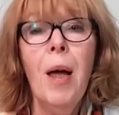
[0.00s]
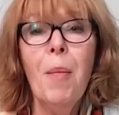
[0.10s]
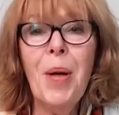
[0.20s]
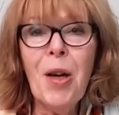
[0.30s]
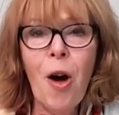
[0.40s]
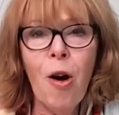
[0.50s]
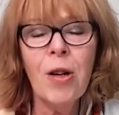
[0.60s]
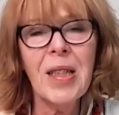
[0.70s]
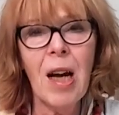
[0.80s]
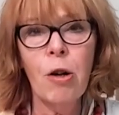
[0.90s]

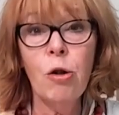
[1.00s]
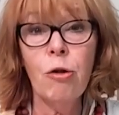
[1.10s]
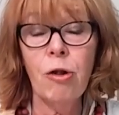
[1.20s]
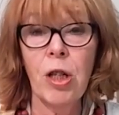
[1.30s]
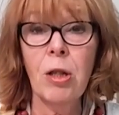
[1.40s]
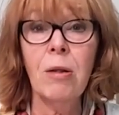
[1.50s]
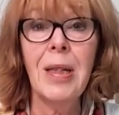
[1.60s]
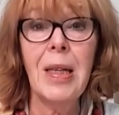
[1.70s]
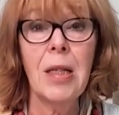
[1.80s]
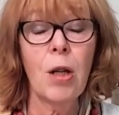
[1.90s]
because our nutritional
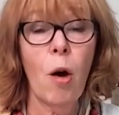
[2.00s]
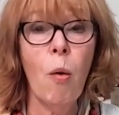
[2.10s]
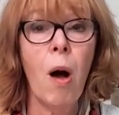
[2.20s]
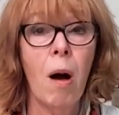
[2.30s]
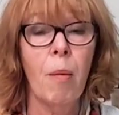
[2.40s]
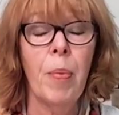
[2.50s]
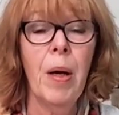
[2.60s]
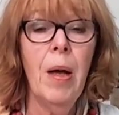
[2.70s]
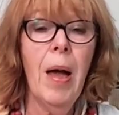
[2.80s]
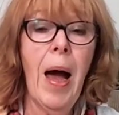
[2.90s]
needs go up
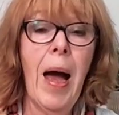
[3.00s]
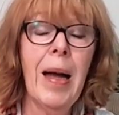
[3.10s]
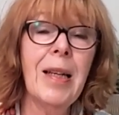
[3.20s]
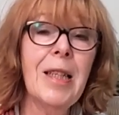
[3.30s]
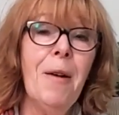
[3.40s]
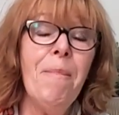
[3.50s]
and